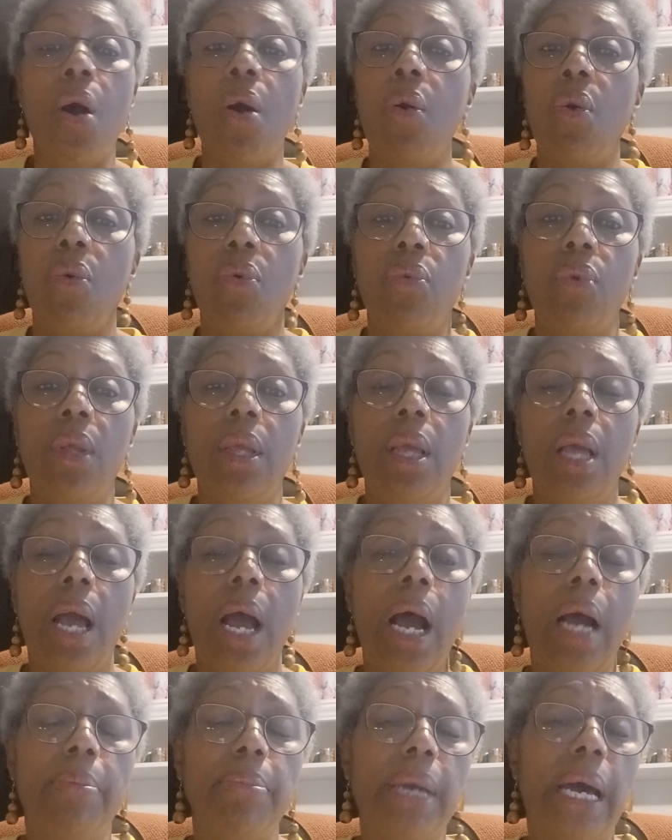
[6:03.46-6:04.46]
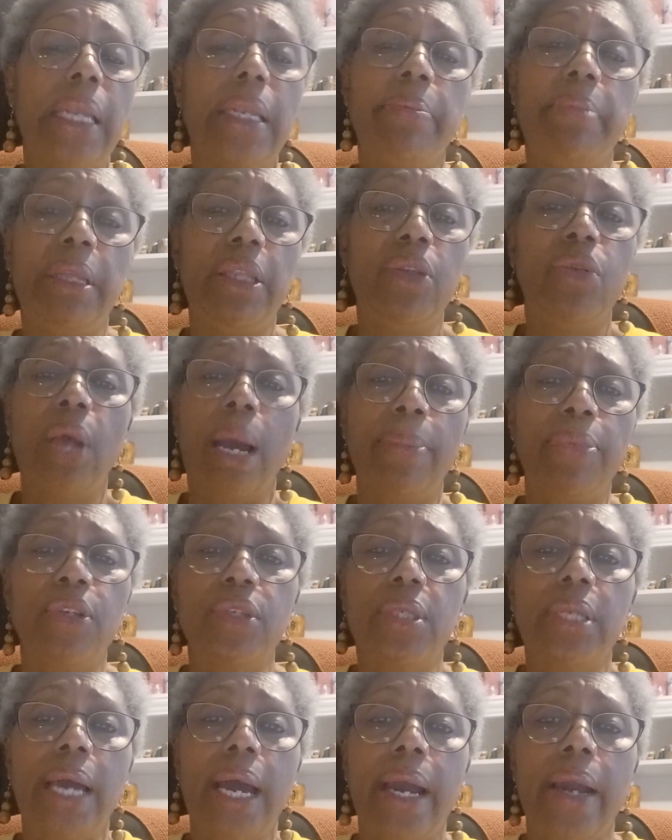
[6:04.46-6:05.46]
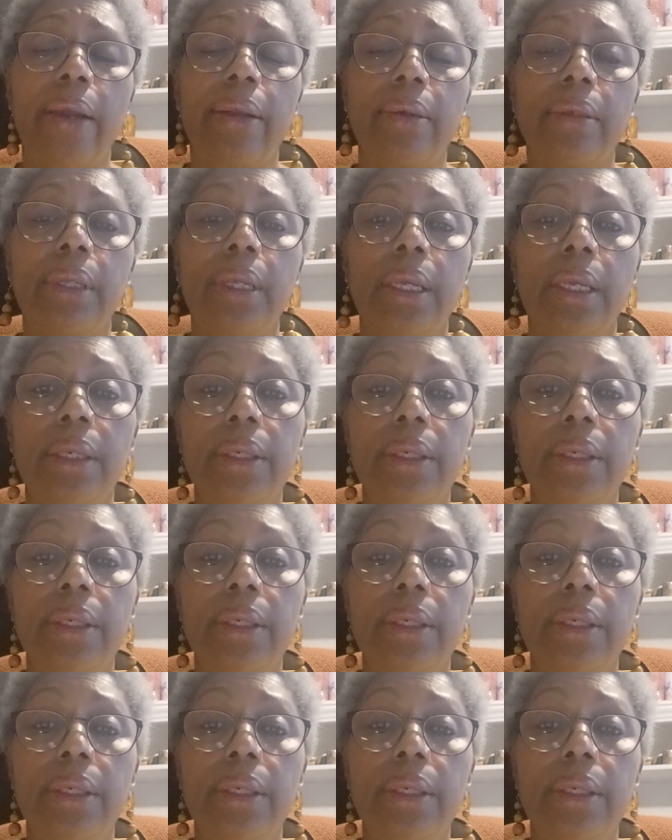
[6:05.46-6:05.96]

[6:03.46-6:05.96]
oh, I'm, I did not mean to do I'm just tired.